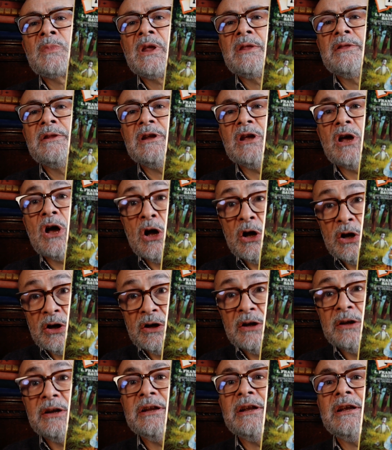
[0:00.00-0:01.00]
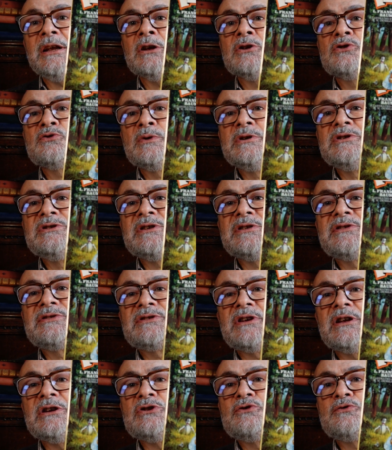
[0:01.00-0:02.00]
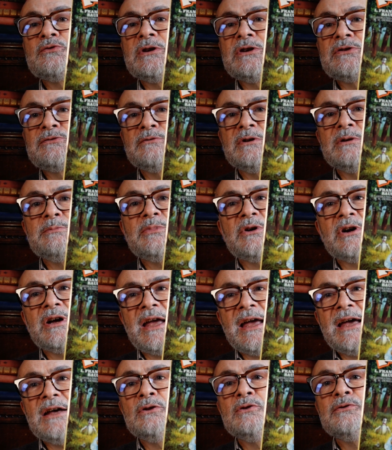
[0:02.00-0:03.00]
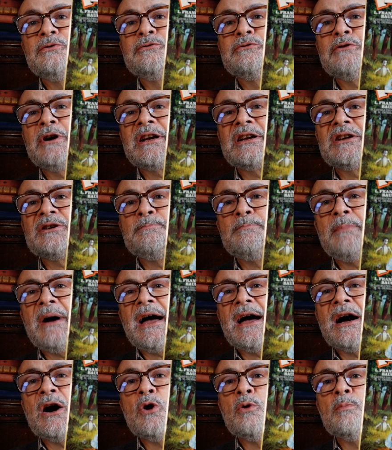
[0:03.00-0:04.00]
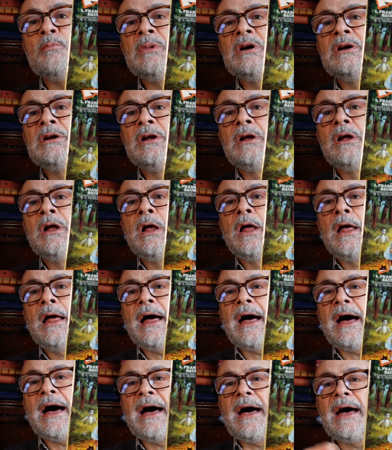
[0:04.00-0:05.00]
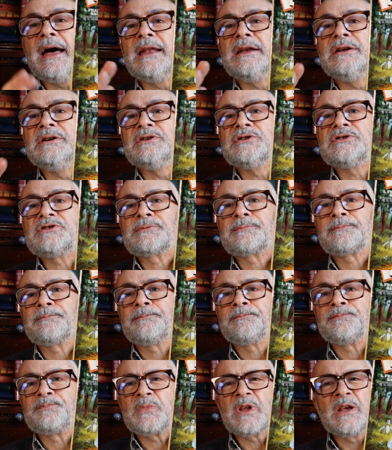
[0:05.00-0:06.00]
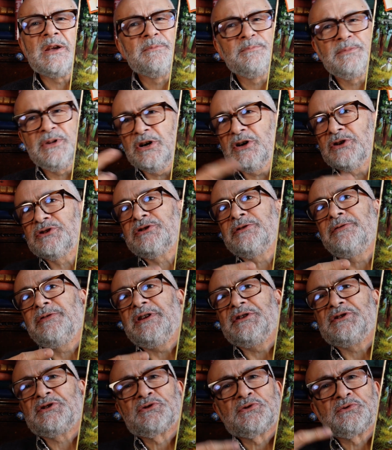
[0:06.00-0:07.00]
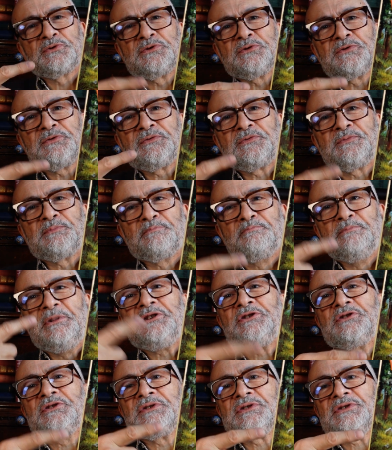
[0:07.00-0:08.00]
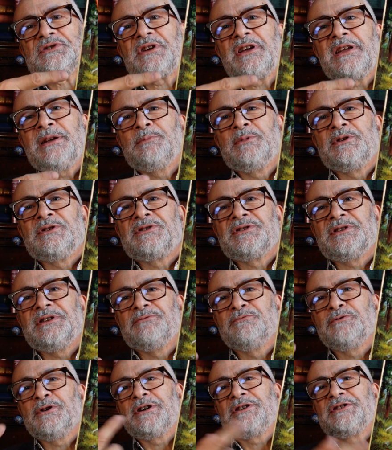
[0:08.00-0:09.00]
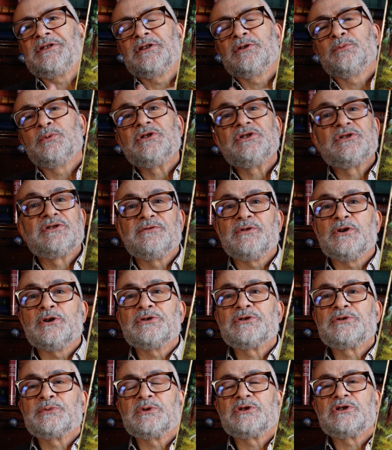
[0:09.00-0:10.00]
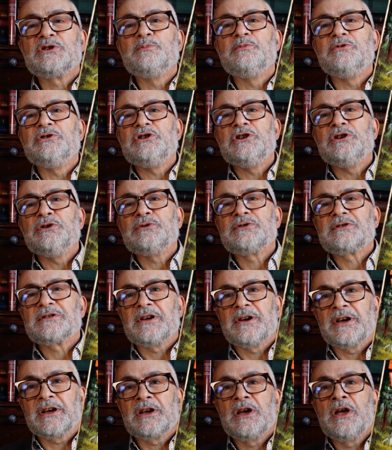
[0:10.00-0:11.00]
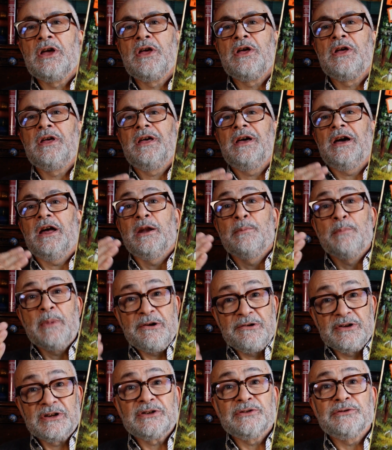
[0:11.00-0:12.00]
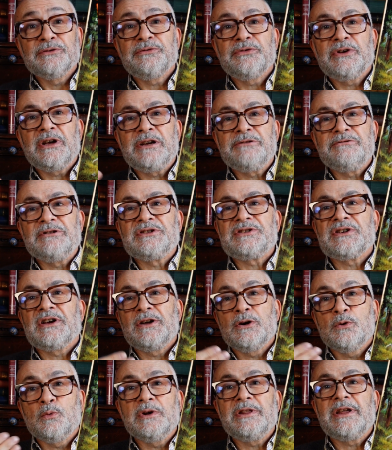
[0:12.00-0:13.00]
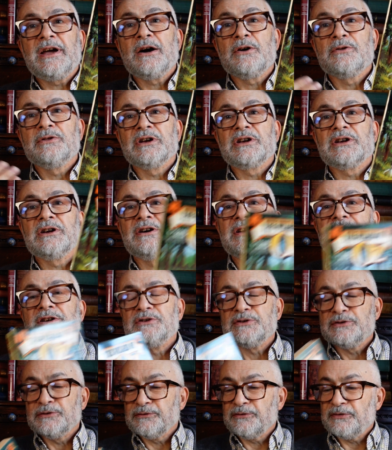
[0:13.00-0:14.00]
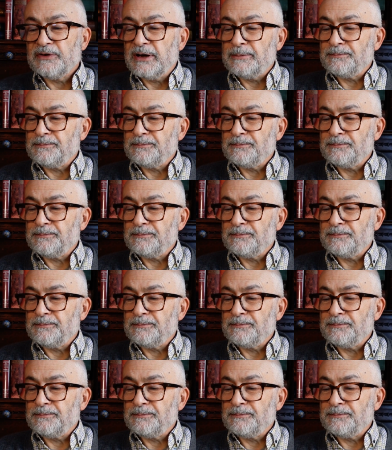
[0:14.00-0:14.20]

the early 20th century. It's written by L. Frank Baum, and part of his sort of mission statement in writing The Wizard of Oz was to produce like an American fairy tale without the kind of